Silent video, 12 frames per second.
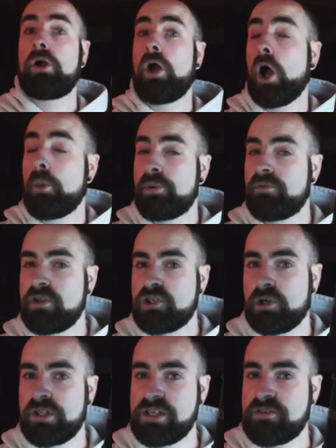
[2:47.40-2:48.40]
Hope you've
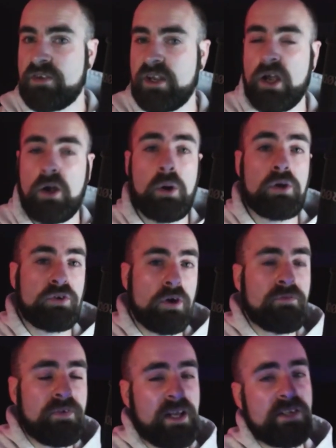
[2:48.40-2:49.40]
enjoyed this video.
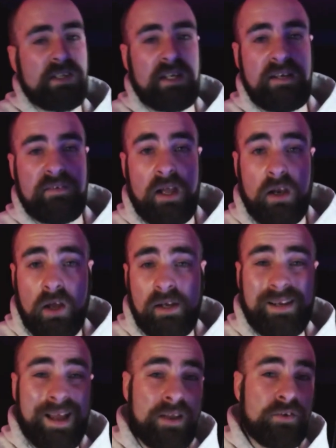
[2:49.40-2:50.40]
Don't forget to leave a
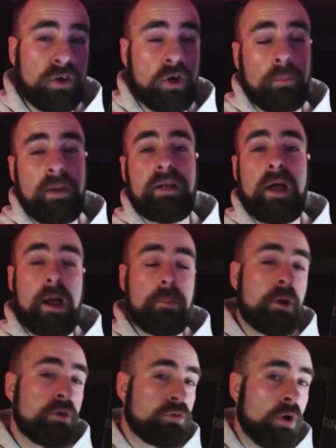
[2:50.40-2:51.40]
like and a comment,
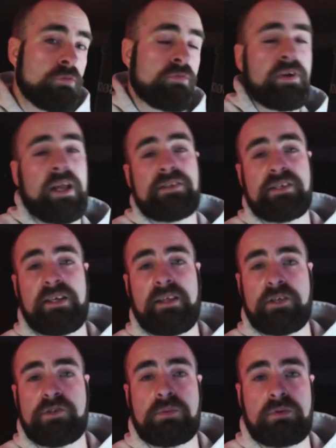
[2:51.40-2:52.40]
and don't forget to hit
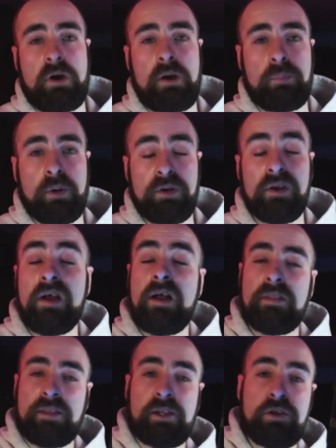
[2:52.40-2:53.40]
that subscribe button.
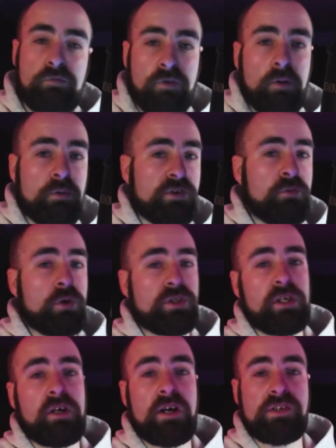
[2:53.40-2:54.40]
Thank you very much for
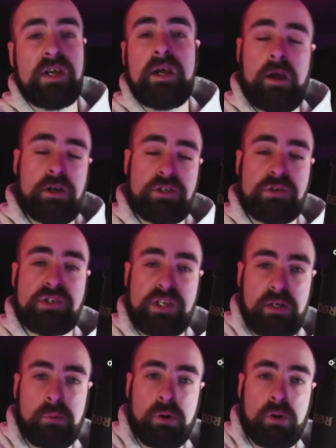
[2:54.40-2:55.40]
watching, guys. I shall see
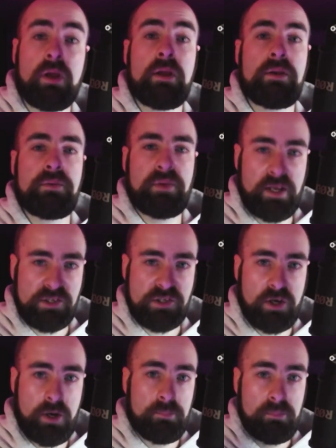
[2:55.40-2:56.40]
you all next
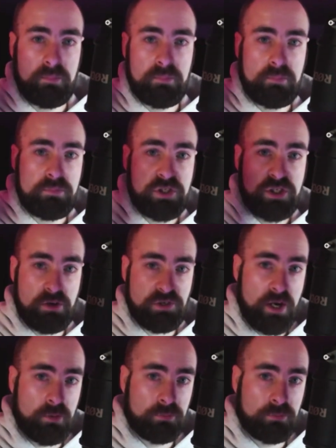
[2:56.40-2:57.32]
time. Ciao, ciao.